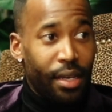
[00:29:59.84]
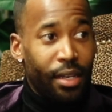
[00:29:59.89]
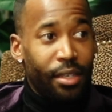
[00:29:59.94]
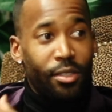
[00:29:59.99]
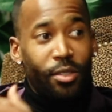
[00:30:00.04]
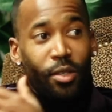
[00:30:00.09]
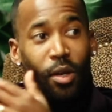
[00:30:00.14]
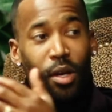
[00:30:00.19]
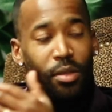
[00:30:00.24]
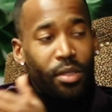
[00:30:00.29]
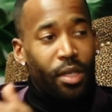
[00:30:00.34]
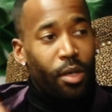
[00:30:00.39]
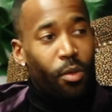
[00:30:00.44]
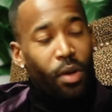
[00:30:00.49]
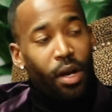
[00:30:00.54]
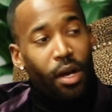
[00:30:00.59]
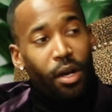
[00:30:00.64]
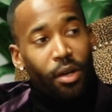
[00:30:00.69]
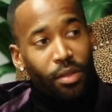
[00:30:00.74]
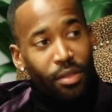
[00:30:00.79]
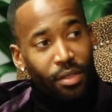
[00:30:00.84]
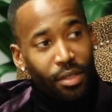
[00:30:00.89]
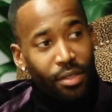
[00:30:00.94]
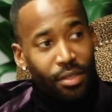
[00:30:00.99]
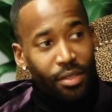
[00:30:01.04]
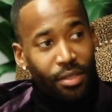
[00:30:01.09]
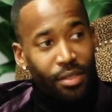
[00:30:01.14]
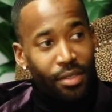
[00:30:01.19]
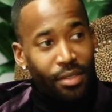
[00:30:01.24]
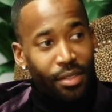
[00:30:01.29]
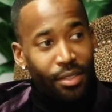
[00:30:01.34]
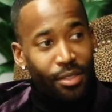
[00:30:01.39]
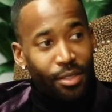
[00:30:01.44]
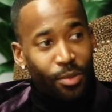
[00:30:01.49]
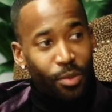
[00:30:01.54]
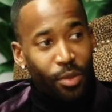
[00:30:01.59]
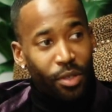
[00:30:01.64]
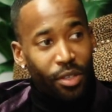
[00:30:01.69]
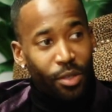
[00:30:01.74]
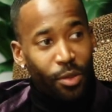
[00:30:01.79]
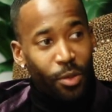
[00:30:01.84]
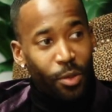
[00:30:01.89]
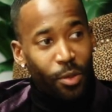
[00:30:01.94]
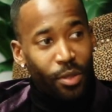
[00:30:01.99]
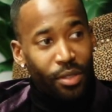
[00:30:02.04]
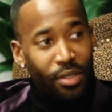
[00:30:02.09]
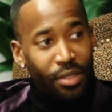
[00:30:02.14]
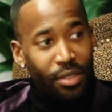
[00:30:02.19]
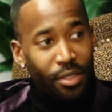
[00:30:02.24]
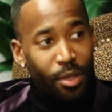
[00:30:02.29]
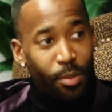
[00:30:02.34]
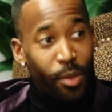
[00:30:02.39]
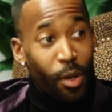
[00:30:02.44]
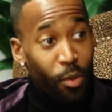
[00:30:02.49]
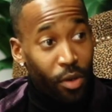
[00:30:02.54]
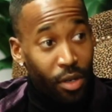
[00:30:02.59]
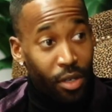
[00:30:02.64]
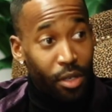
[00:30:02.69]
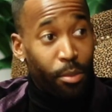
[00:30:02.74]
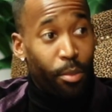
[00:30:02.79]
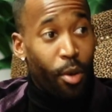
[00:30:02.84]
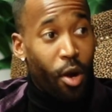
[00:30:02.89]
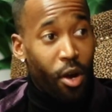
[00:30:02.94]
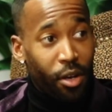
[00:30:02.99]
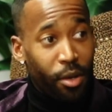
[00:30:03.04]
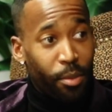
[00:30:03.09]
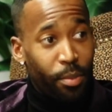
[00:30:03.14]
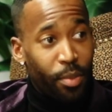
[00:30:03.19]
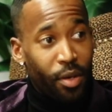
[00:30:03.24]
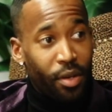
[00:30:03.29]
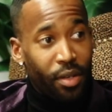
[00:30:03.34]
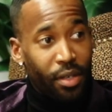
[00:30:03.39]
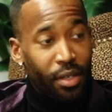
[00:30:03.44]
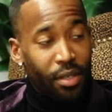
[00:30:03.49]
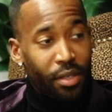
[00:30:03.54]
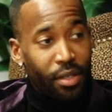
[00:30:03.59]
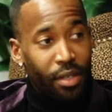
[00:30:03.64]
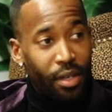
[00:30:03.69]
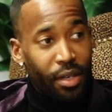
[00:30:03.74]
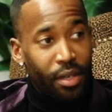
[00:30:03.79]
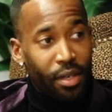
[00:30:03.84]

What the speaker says: And so I was like, wow, this is really cool. This is something I want to embark upon and